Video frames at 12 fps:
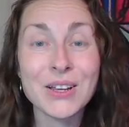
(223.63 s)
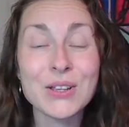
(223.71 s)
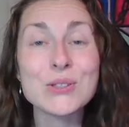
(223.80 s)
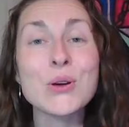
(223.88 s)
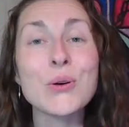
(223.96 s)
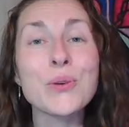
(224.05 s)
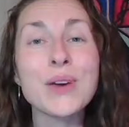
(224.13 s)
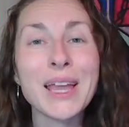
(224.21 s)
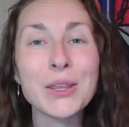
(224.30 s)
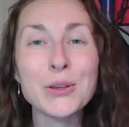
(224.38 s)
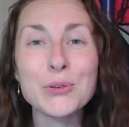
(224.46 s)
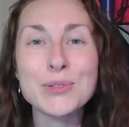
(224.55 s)
So
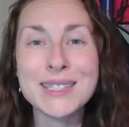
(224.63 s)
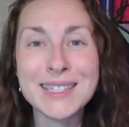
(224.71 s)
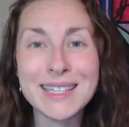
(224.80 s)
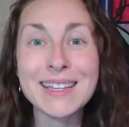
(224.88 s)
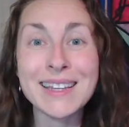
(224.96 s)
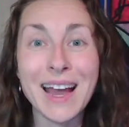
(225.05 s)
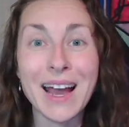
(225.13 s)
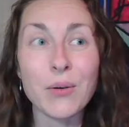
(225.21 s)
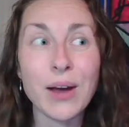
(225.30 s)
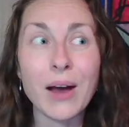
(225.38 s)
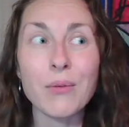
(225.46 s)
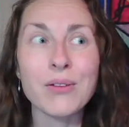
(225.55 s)
can you see now
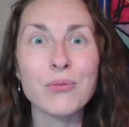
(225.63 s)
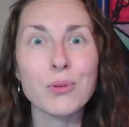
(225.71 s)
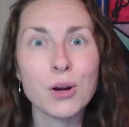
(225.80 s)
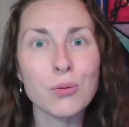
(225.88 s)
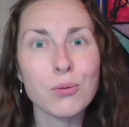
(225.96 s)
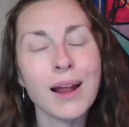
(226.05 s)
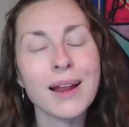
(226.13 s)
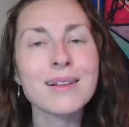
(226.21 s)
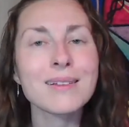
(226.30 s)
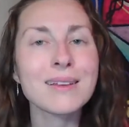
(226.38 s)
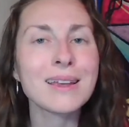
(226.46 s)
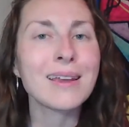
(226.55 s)
how if we're
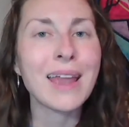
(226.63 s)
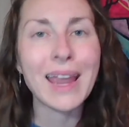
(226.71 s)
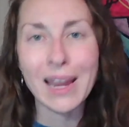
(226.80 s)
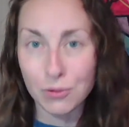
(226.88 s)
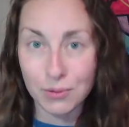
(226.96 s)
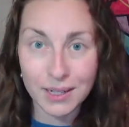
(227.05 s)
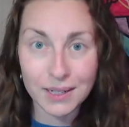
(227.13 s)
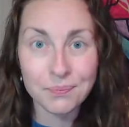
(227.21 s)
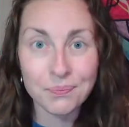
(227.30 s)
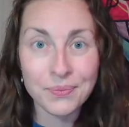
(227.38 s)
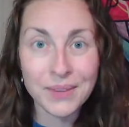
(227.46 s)
chronically angry